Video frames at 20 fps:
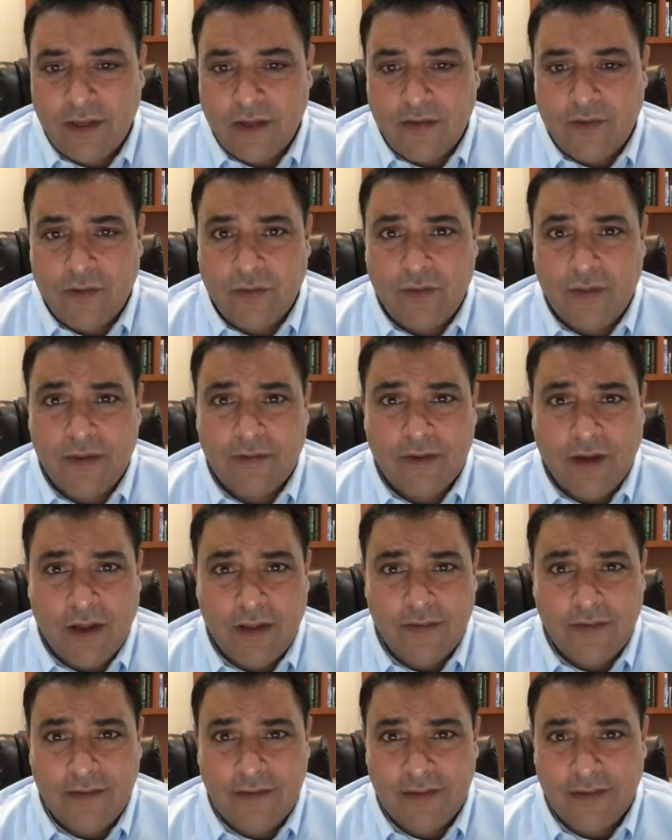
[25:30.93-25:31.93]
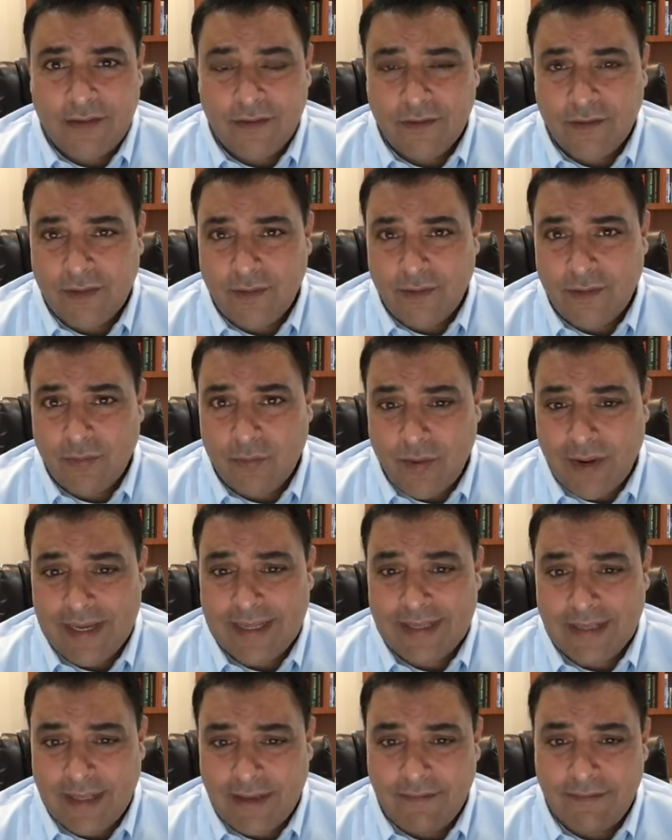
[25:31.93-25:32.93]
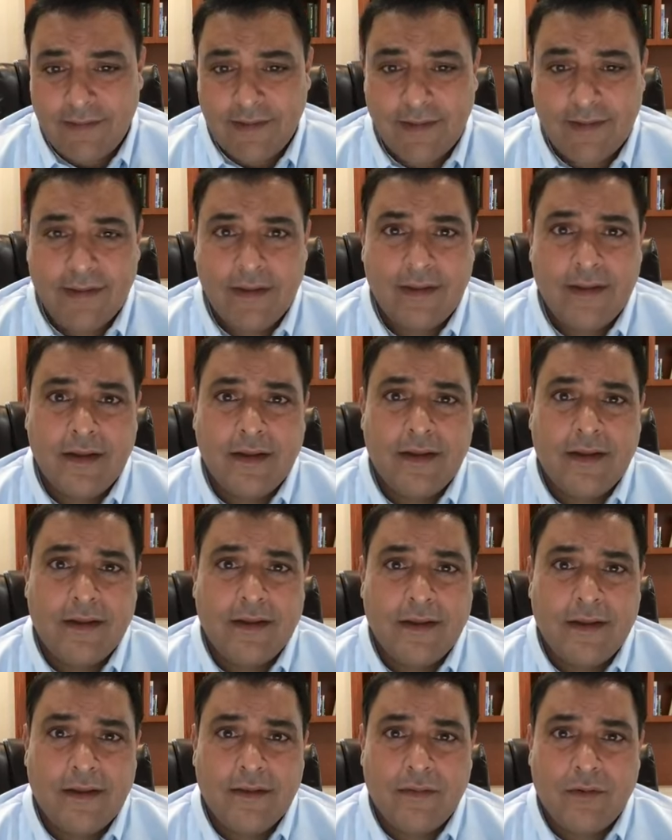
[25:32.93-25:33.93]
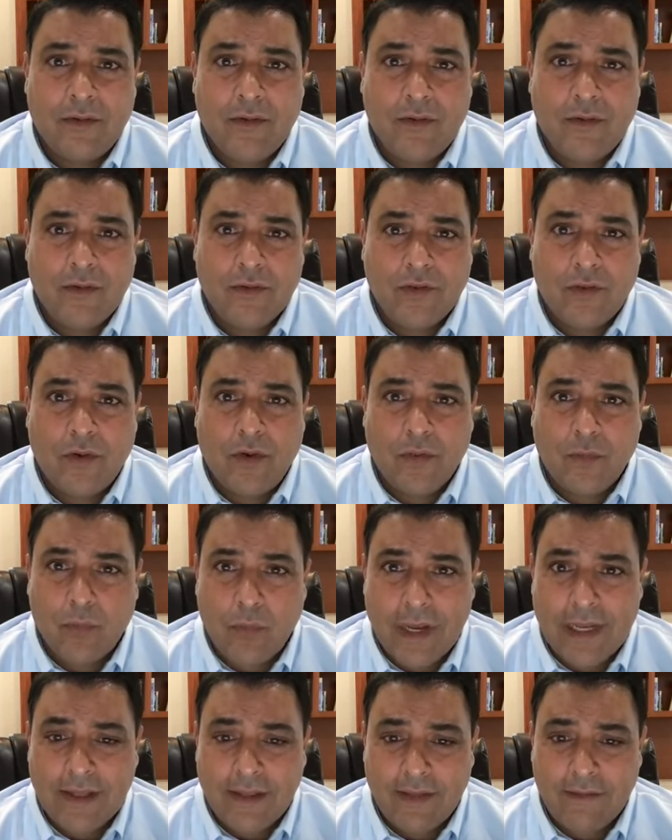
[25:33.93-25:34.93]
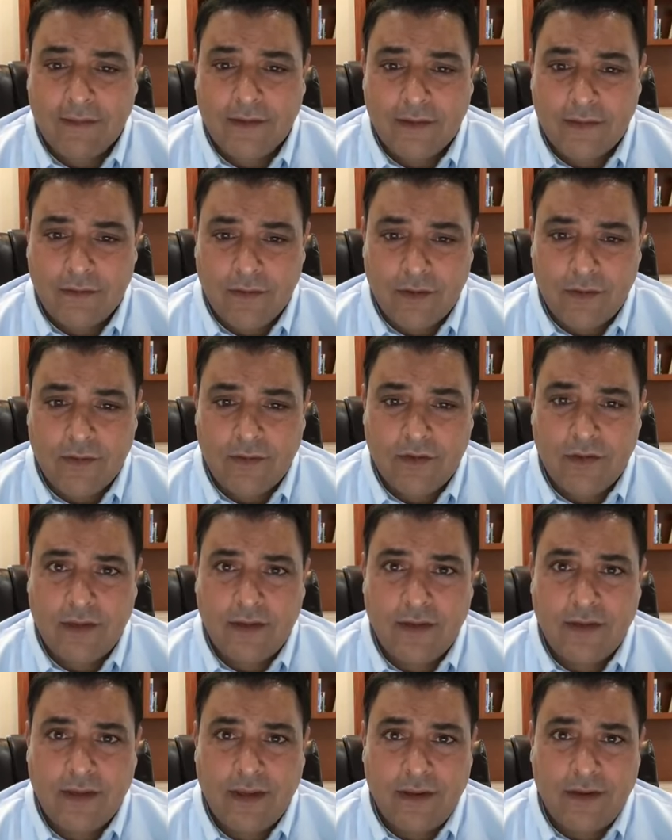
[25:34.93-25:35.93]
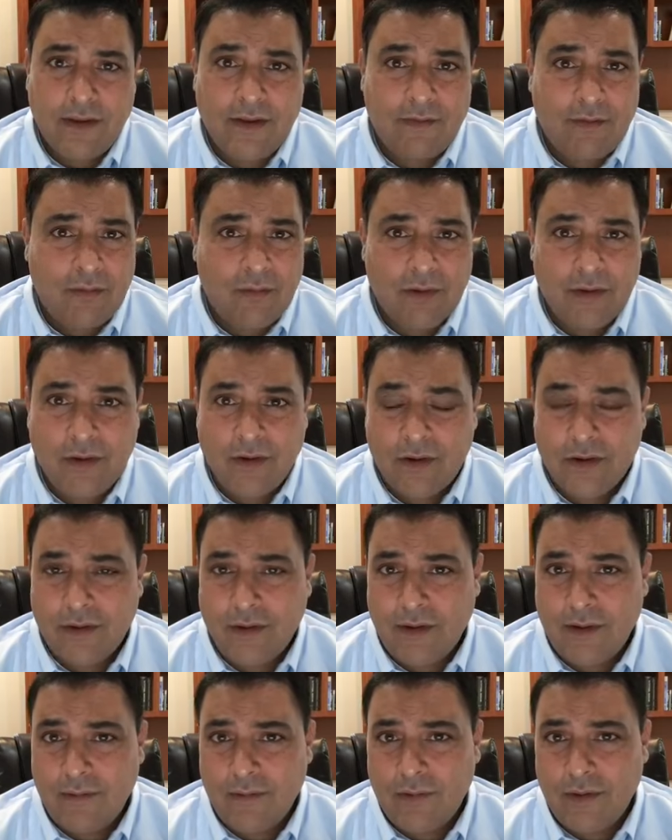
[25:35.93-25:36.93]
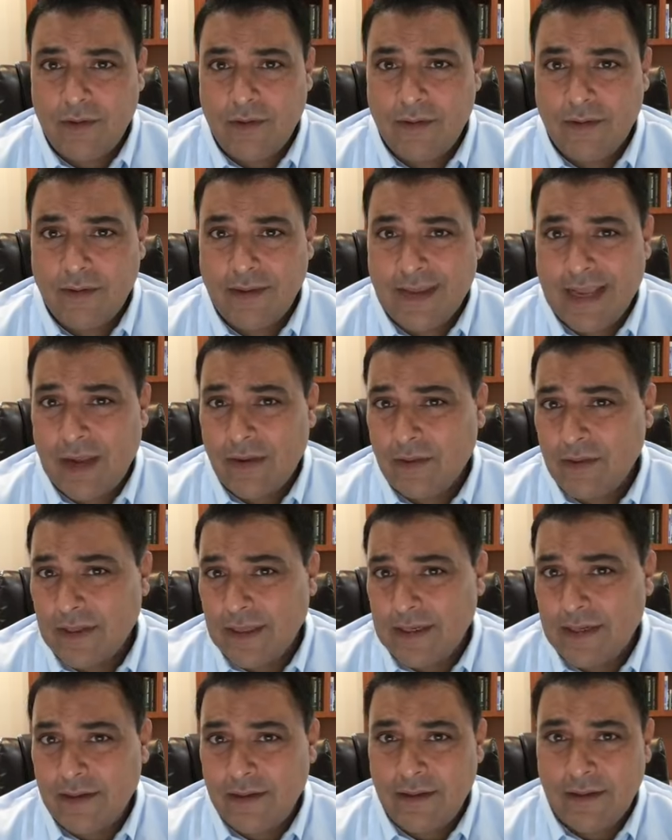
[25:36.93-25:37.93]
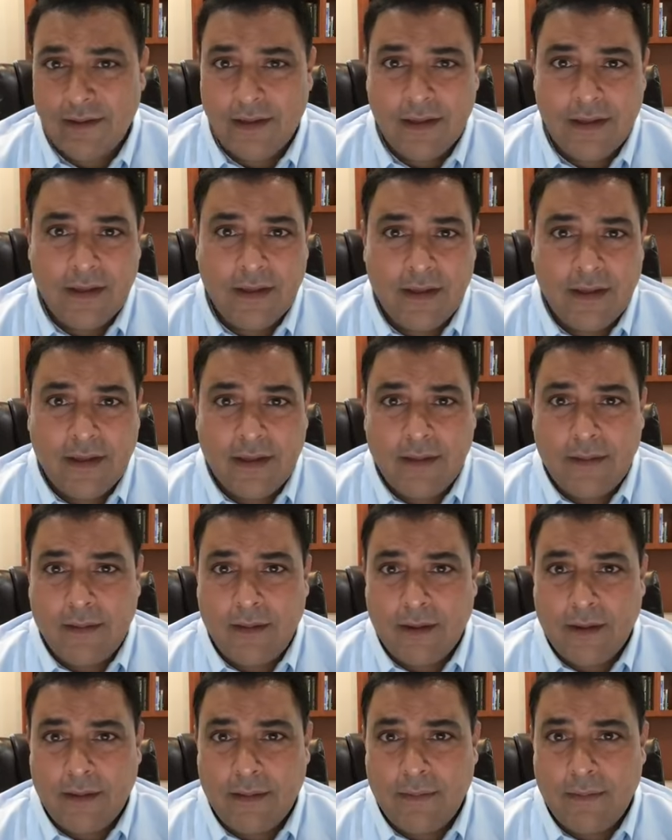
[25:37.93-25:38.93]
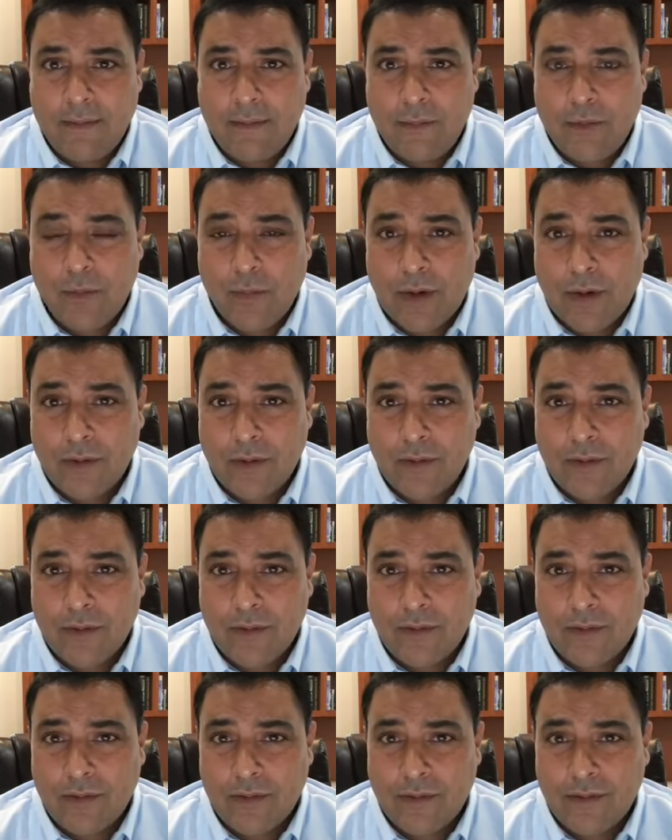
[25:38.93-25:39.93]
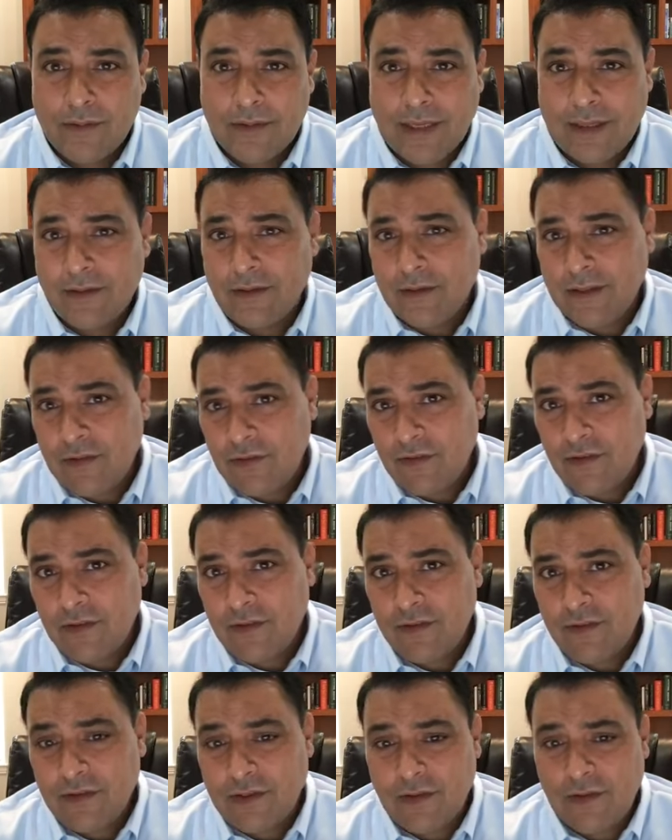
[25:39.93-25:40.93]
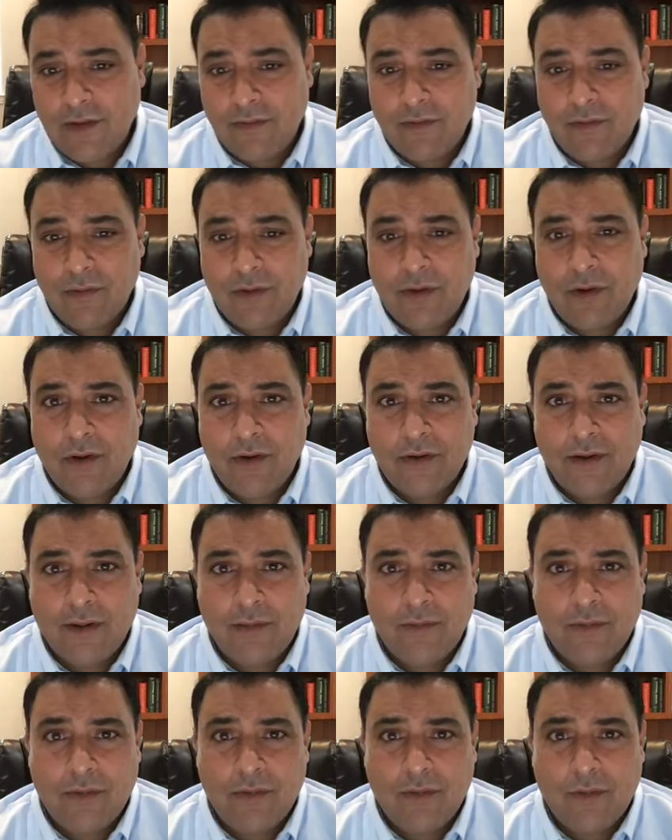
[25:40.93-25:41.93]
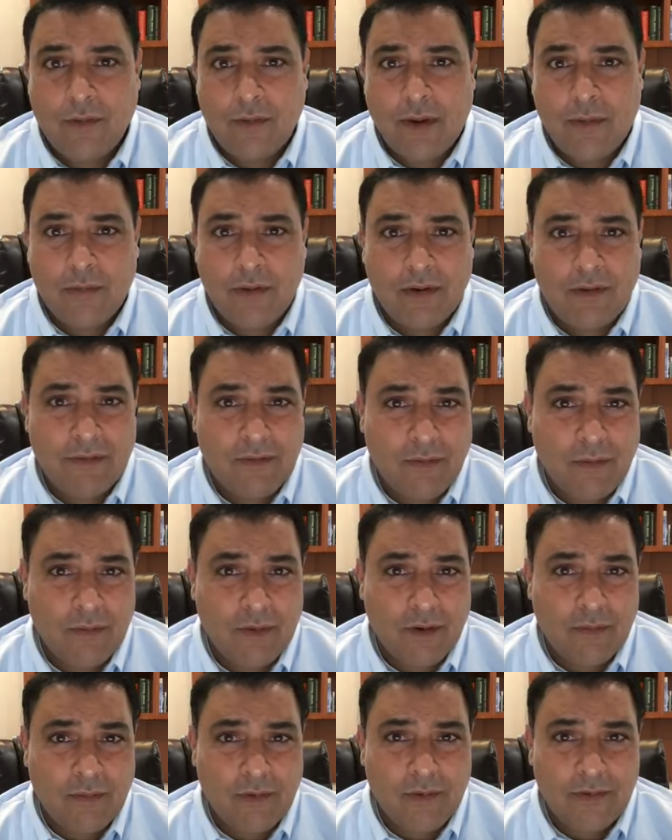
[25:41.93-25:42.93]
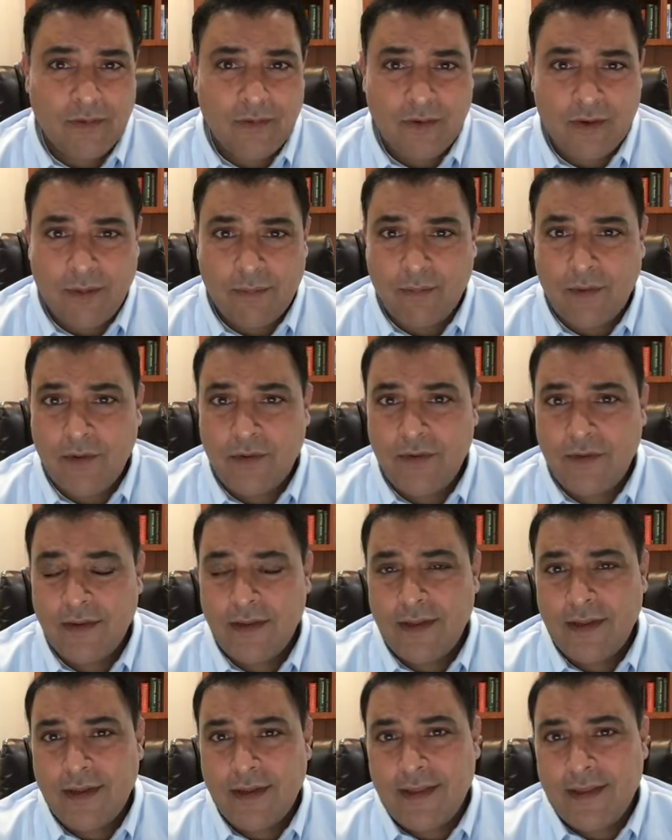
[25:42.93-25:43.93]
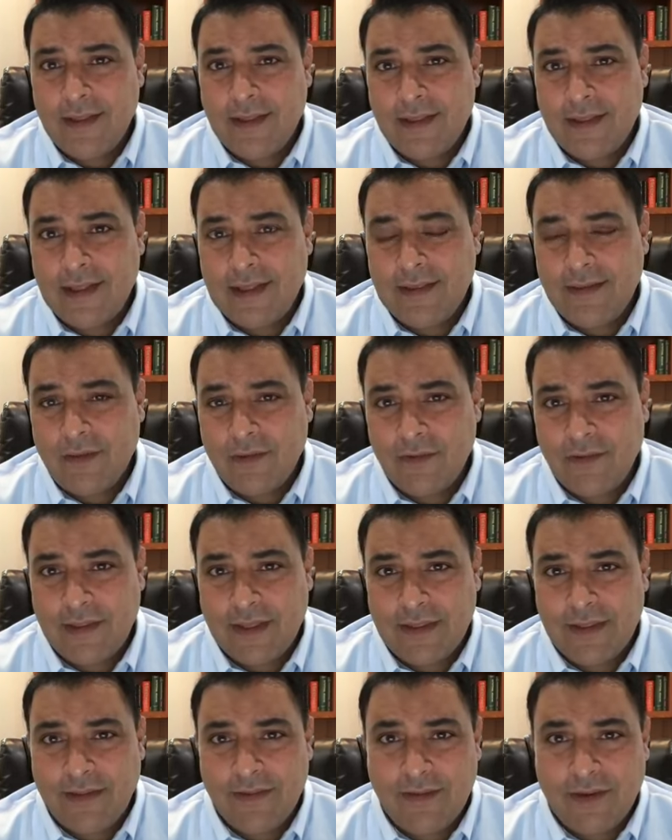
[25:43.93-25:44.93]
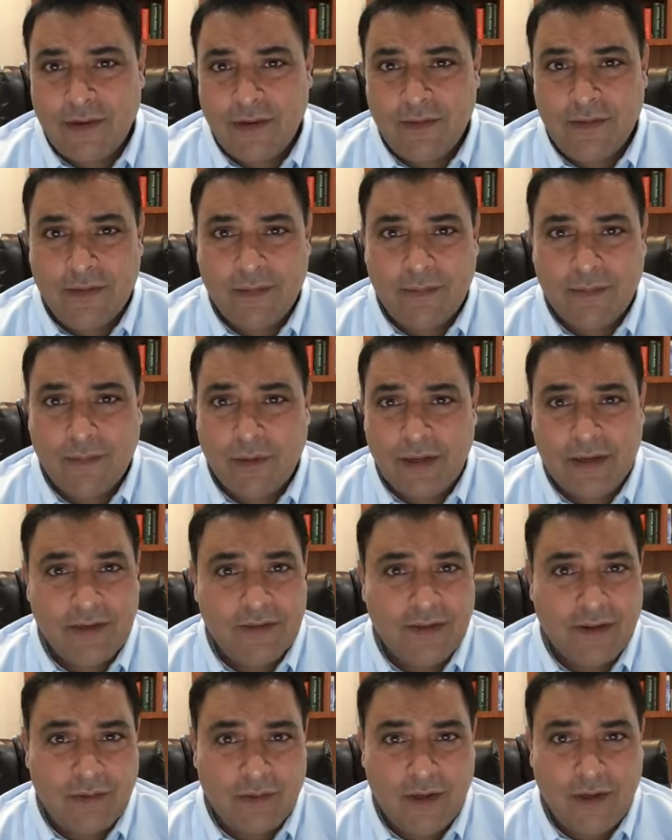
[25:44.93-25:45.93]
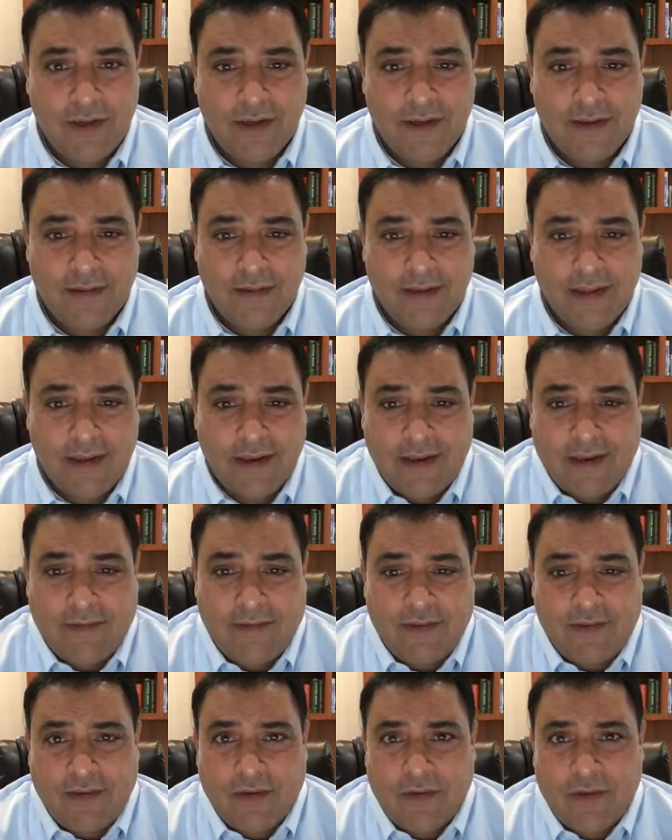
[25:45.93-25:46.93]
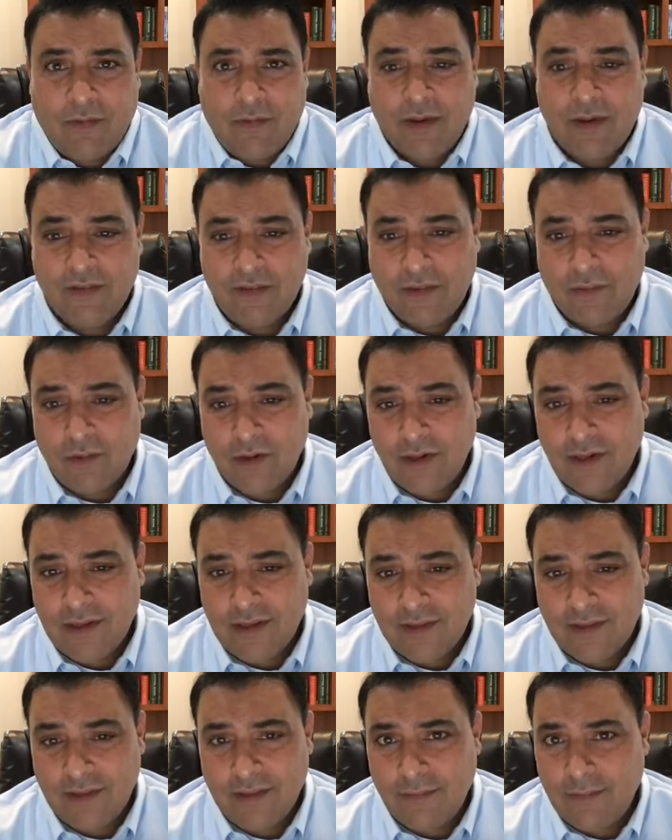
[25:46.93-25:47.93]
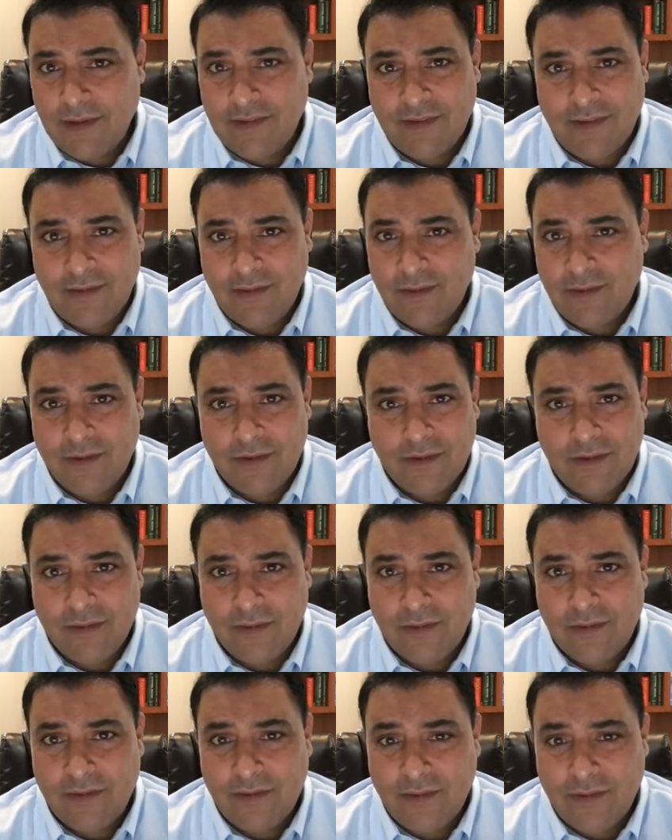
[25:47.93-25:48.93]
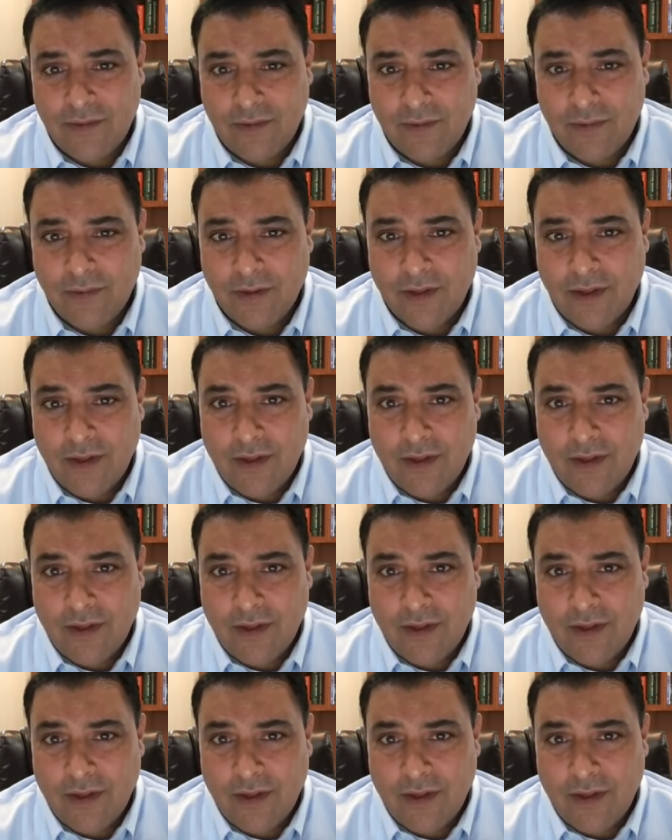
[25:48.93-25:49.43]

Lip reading: So if you have constantly difficulty with right-left or so-called right-left confusion, and you have a really hard time with calculating numerical calculations, and you have a really hard time with remembering phone numbers or numbers, then that tells you that this area of the brain is not working. And if this area of the brain is not working, the best thing you can do is to